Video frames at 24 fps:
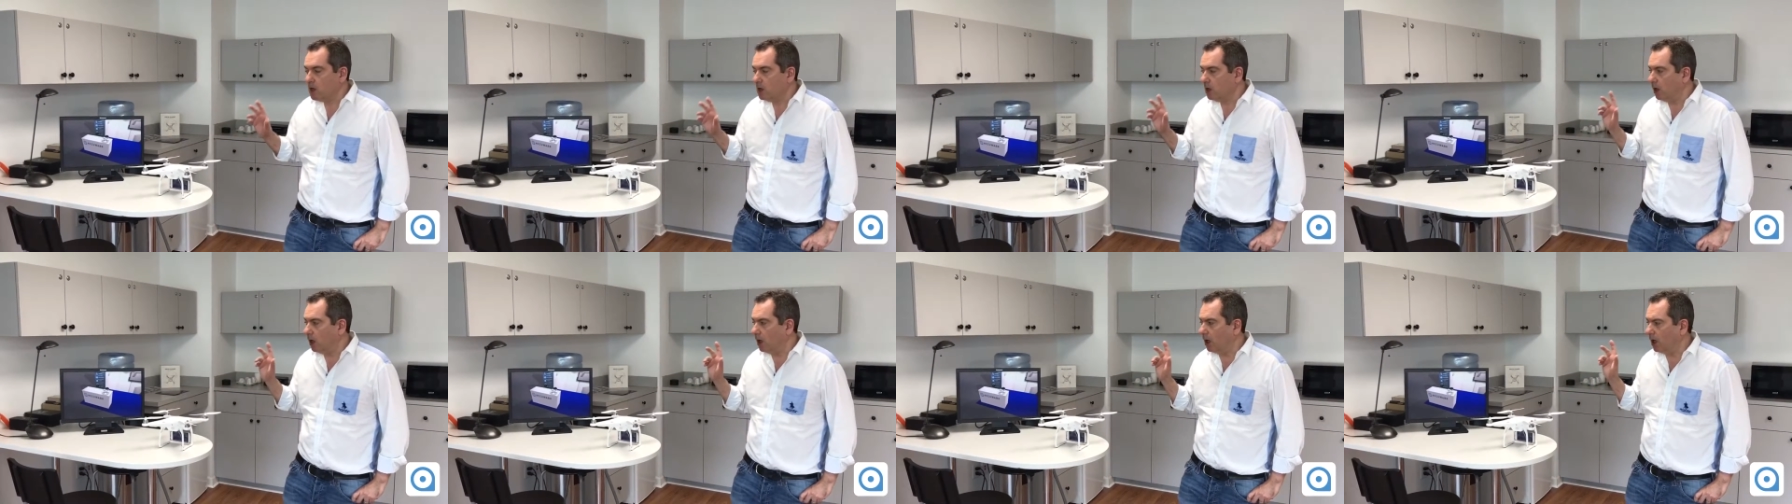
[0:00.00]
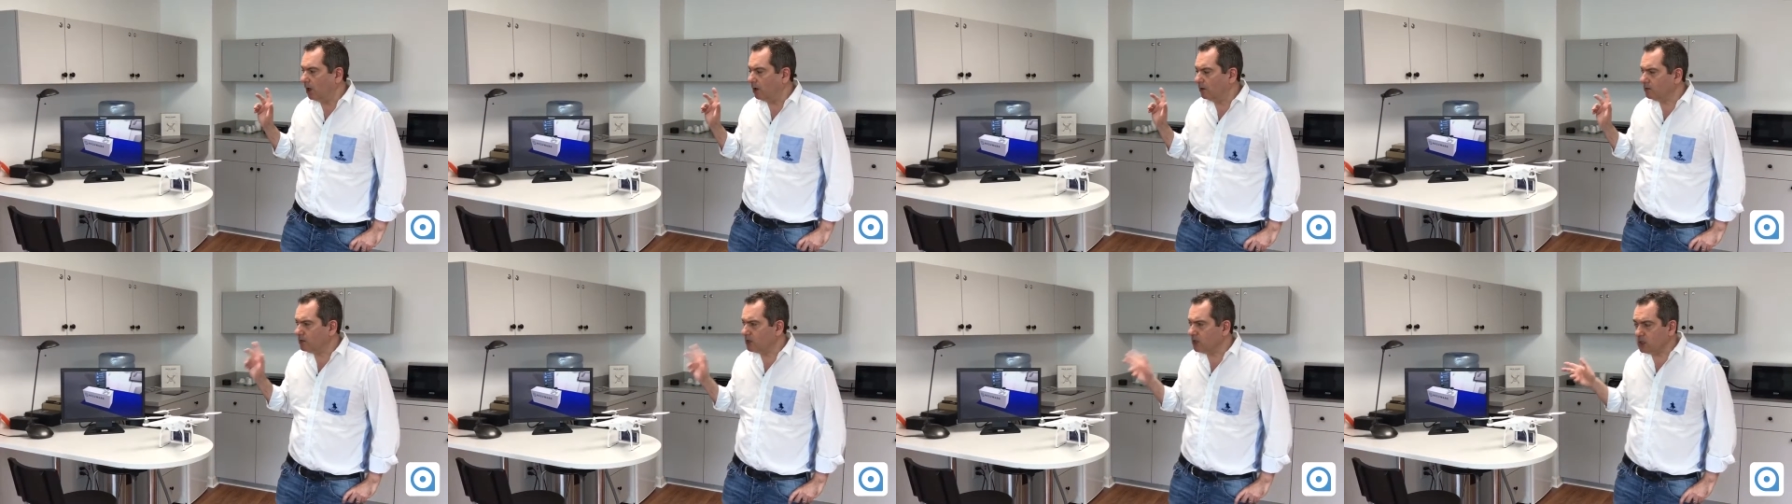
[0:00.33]

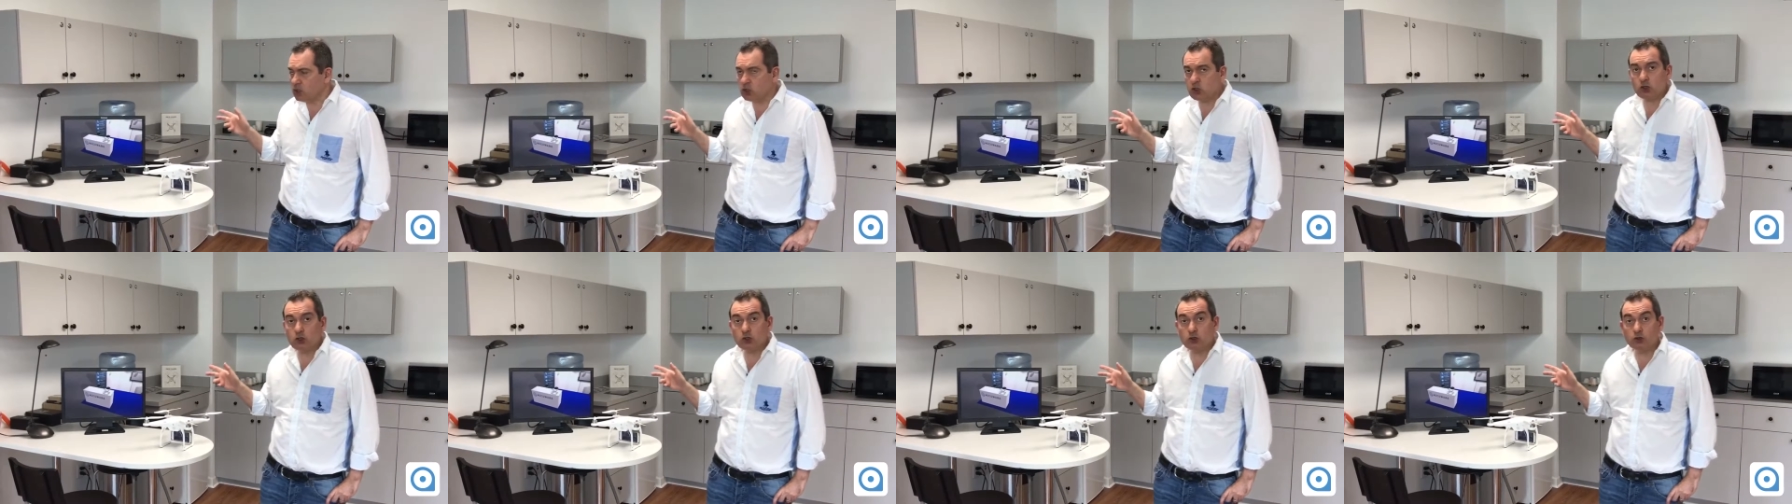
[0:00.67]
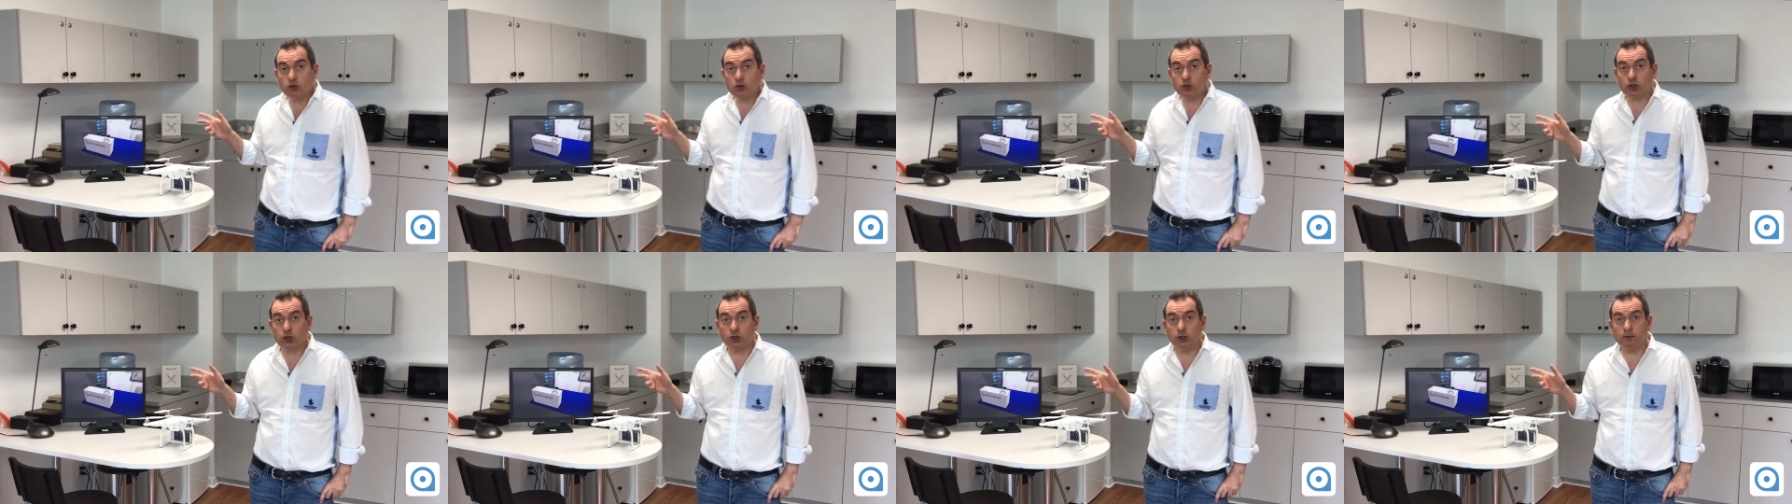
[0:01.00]
Uh, this
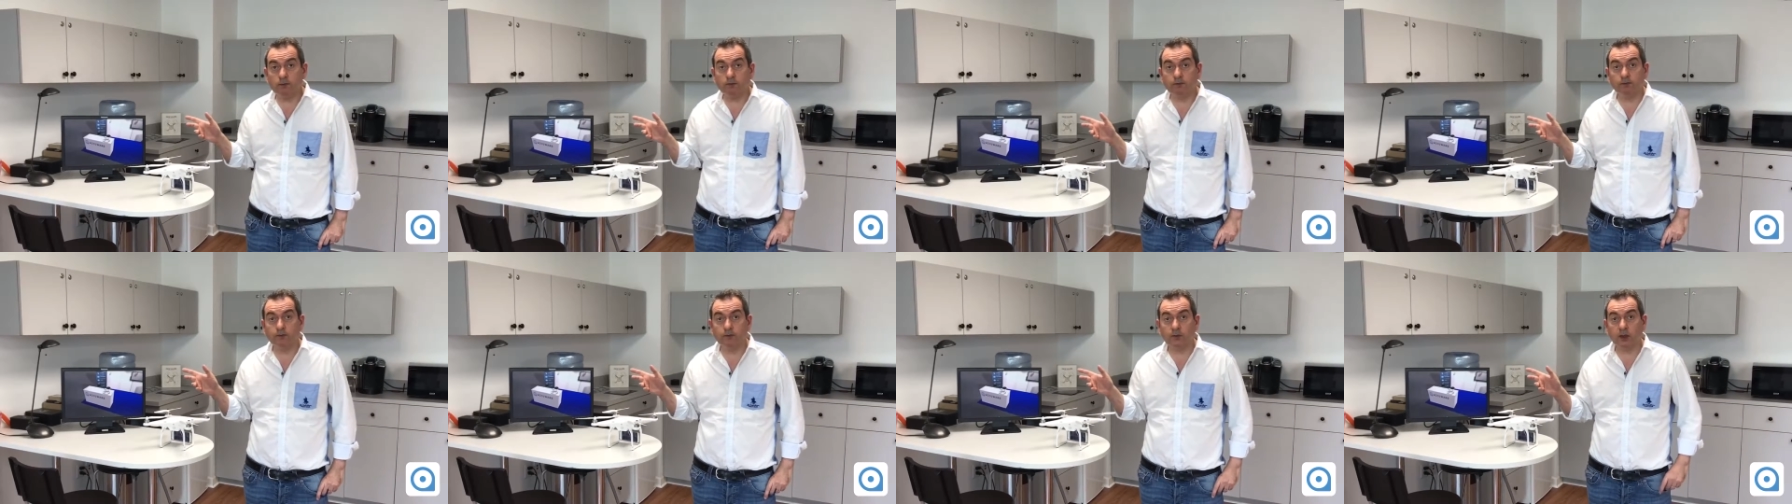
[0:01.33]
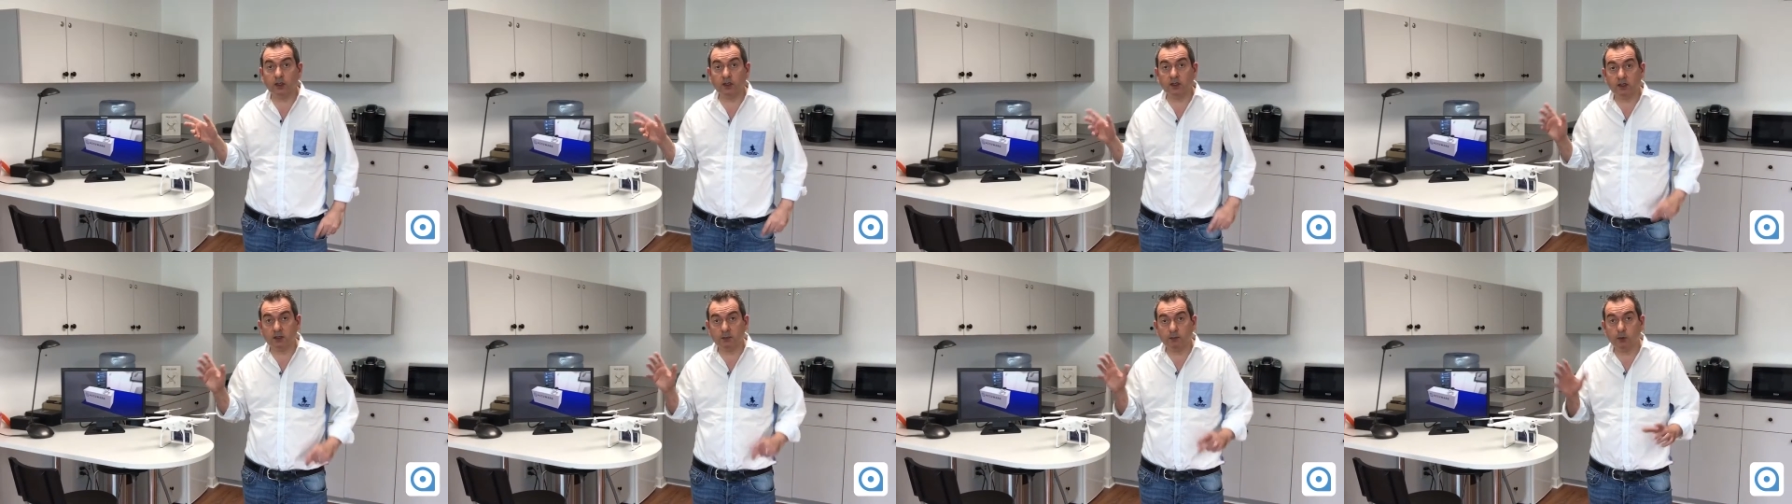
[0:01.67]
solution,
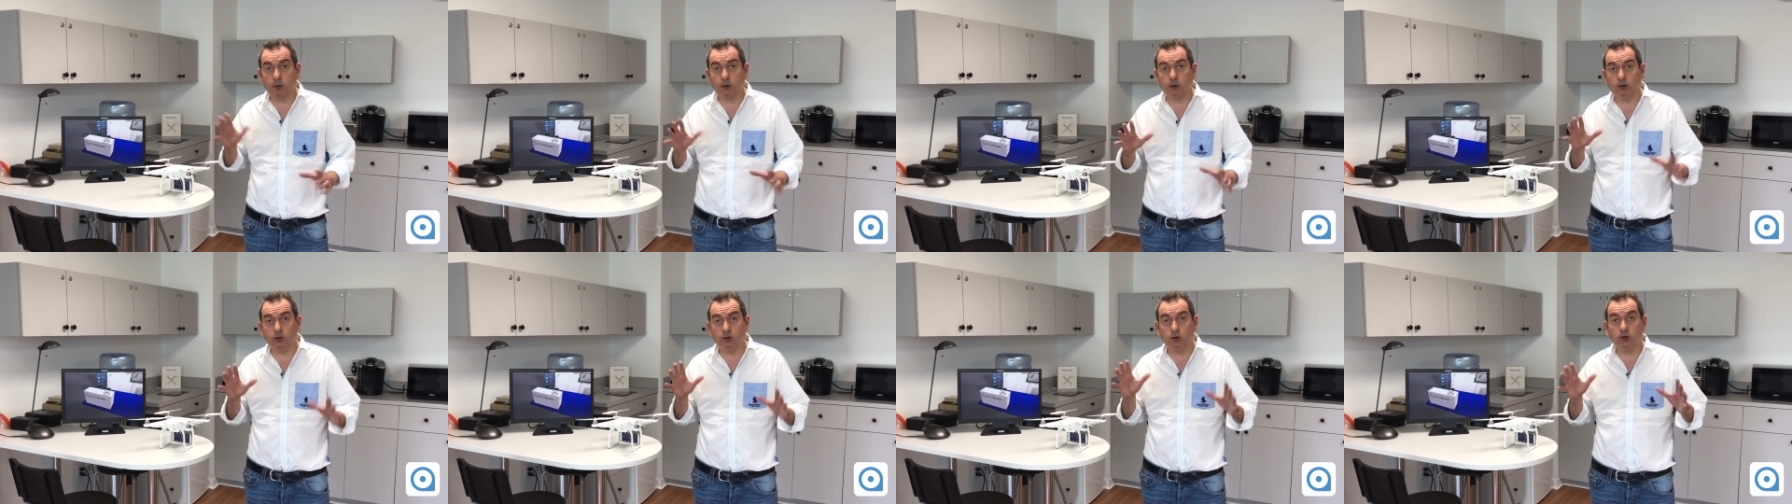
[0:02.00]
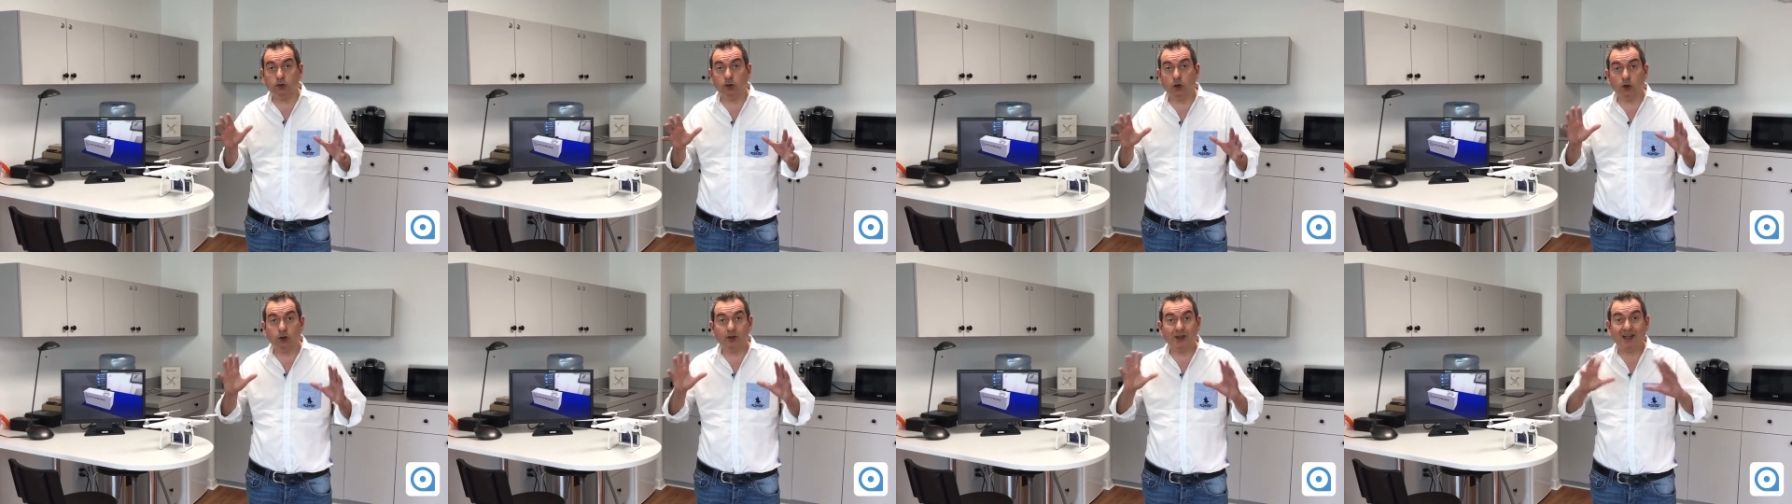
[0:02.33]
it's important to
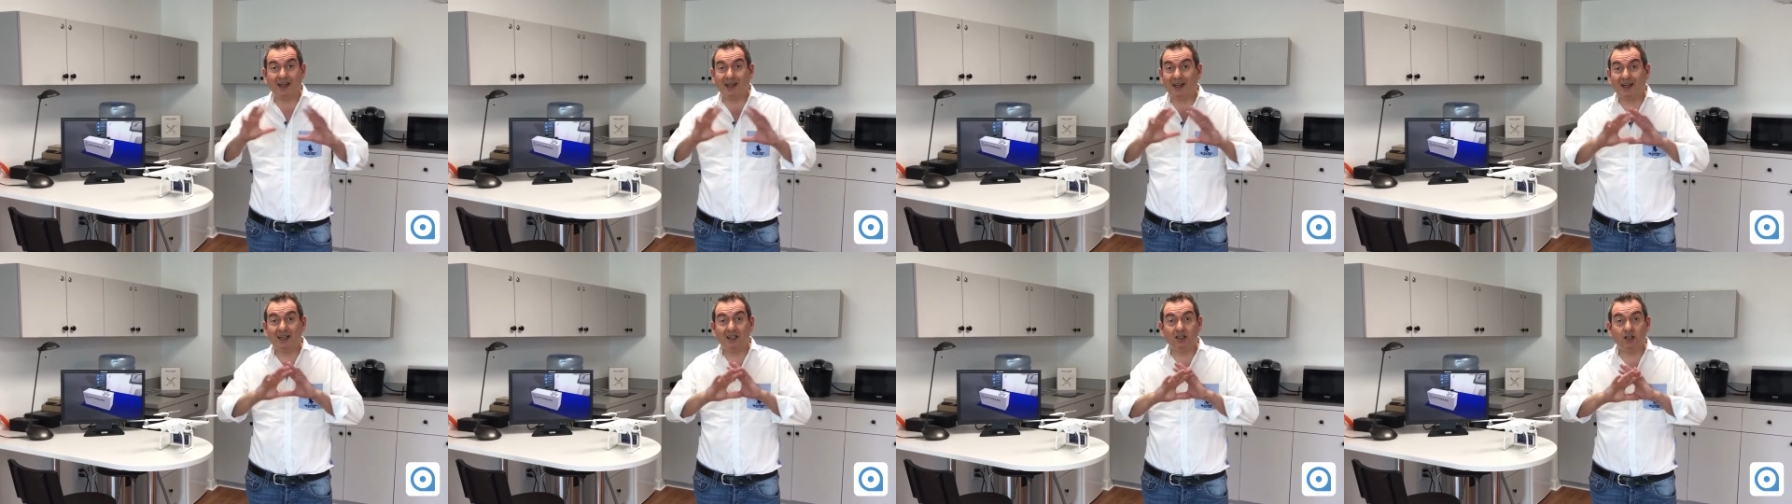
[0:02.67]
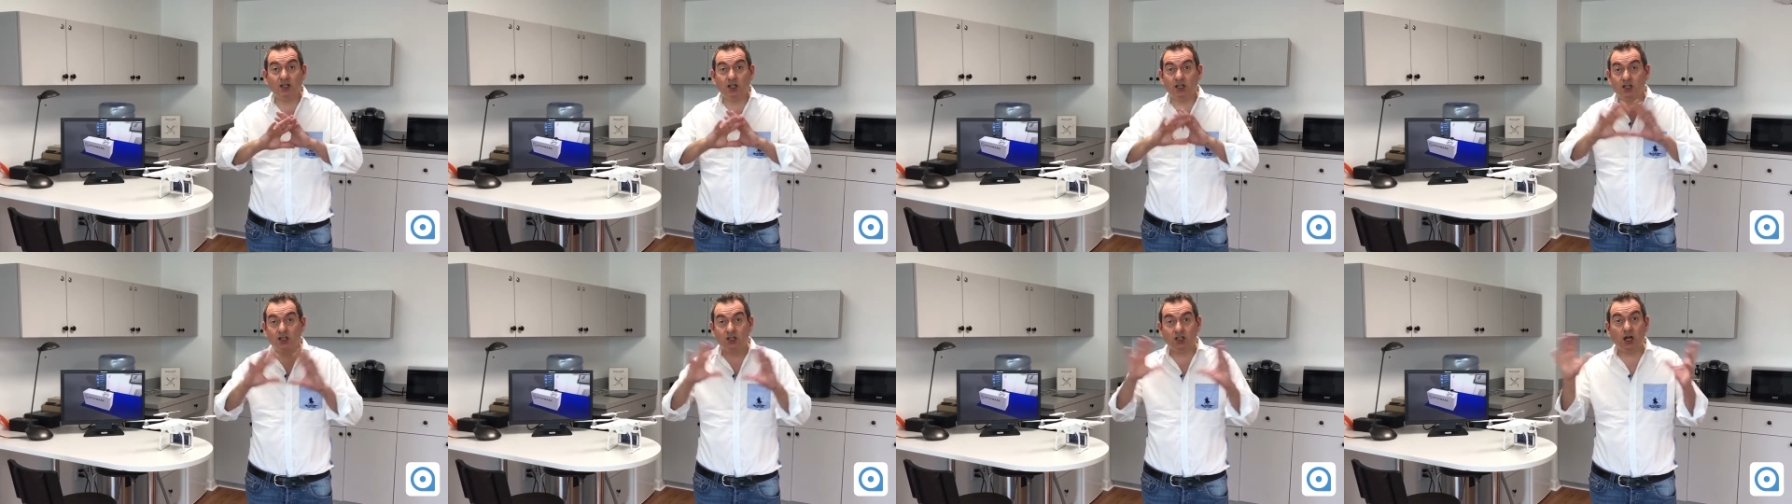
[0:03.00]
know that it
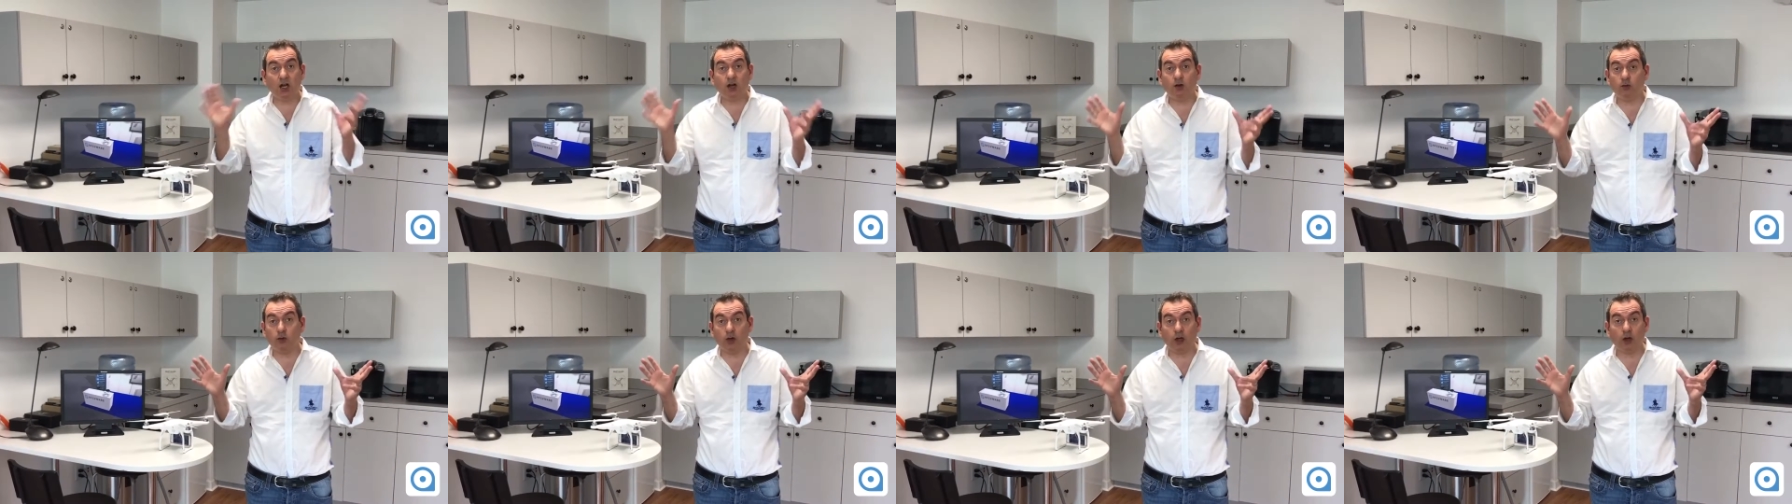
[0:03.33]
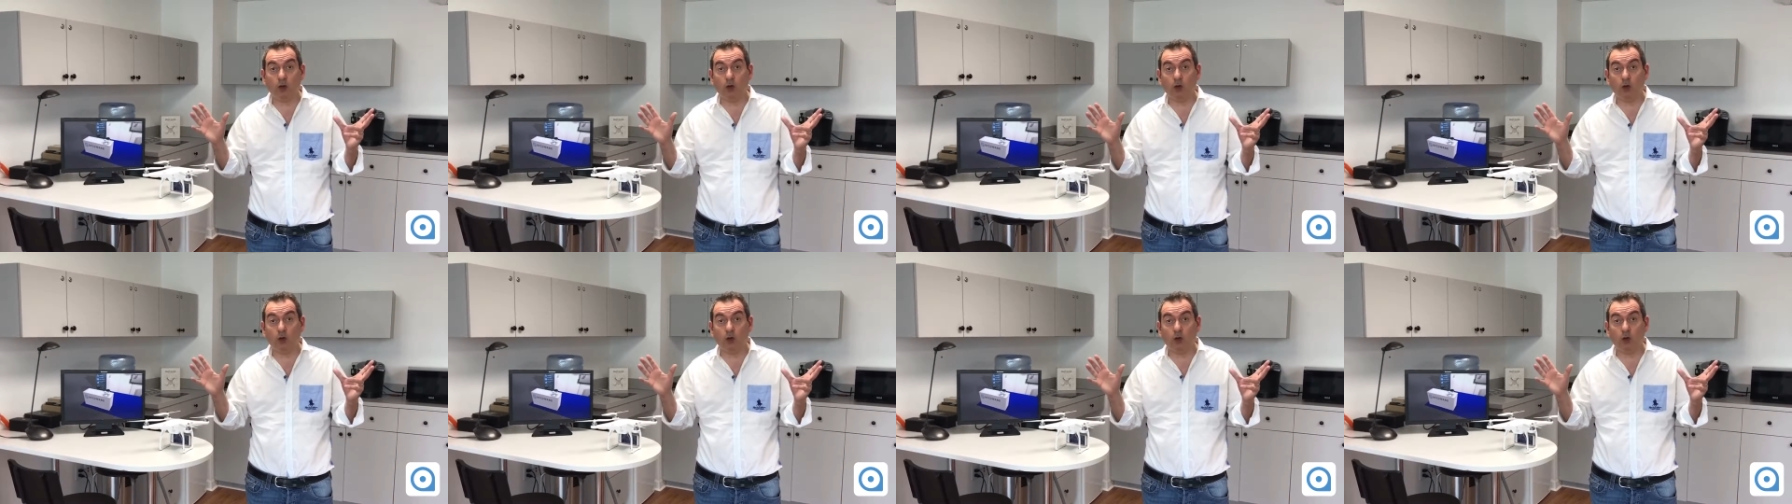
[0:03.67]
does not